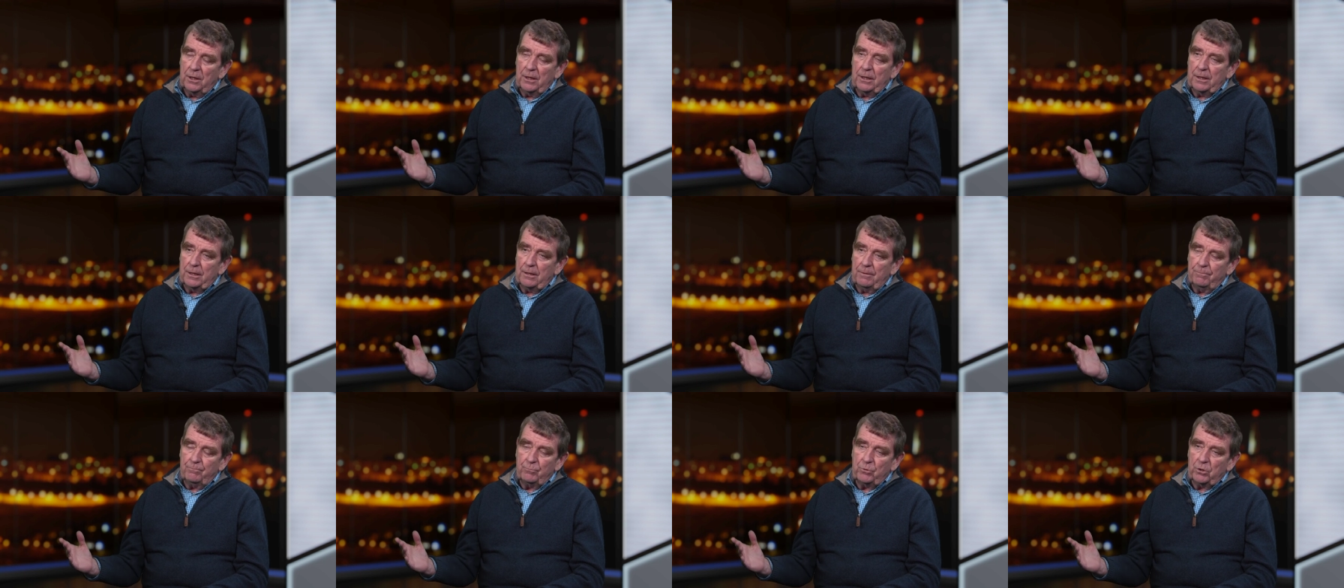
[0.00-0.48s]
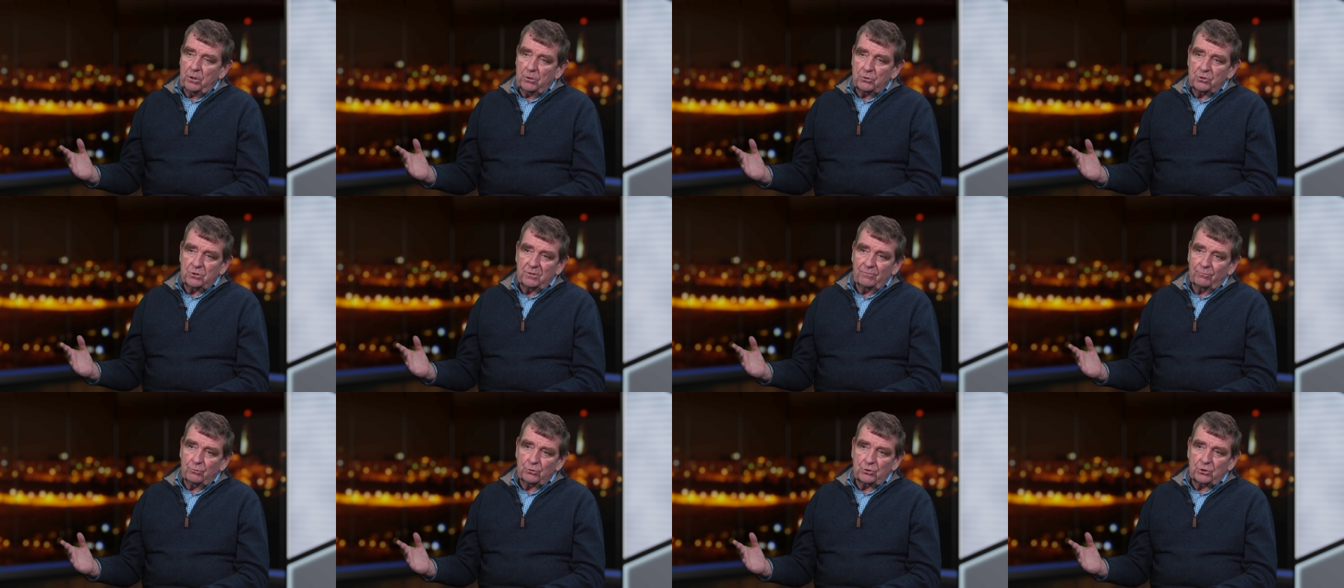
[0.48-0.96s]
um, you know,
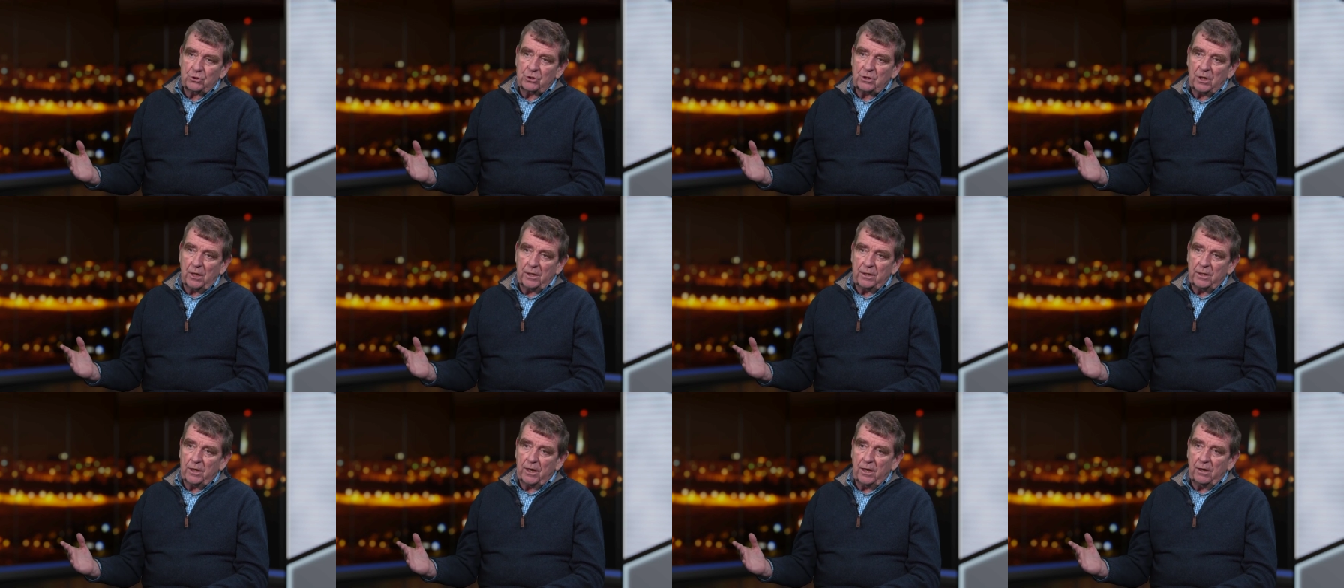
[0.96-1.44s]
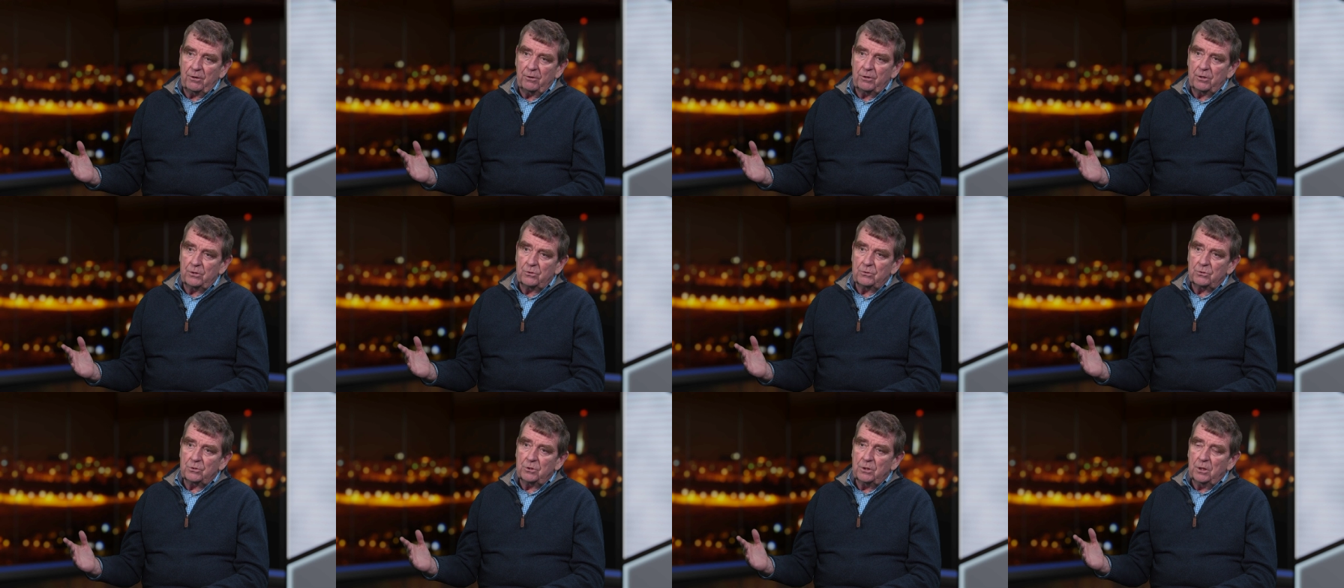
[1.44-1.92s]
civil society
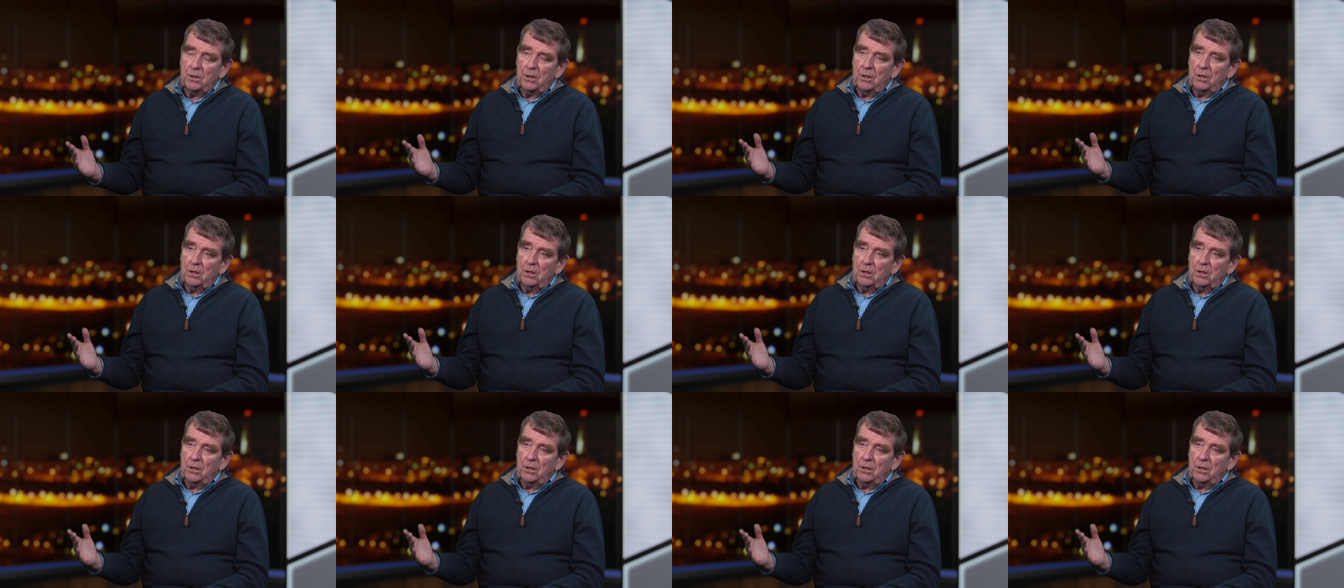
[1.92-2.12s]
areas,